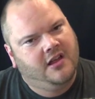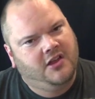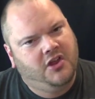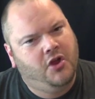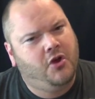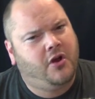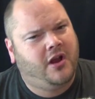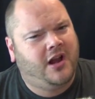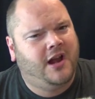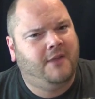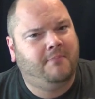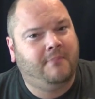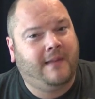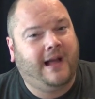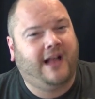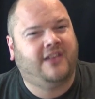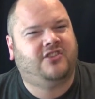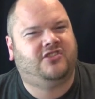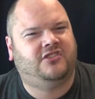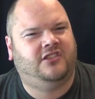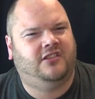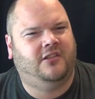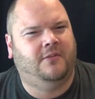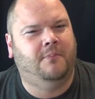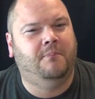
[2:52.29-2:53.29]
you can
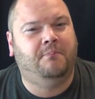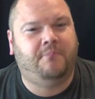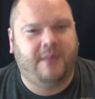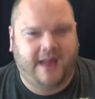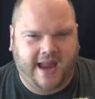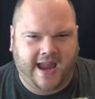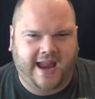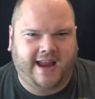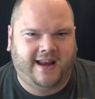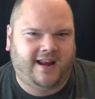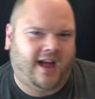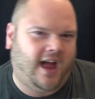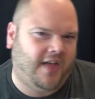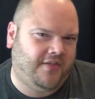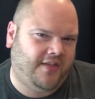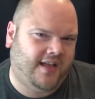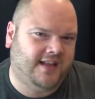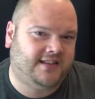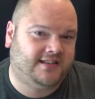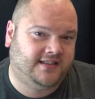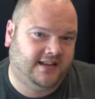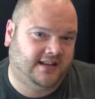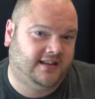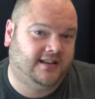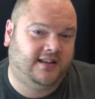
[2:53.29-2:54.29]
imagine them being like
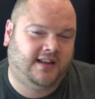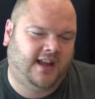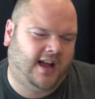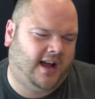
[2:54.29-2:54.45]
this in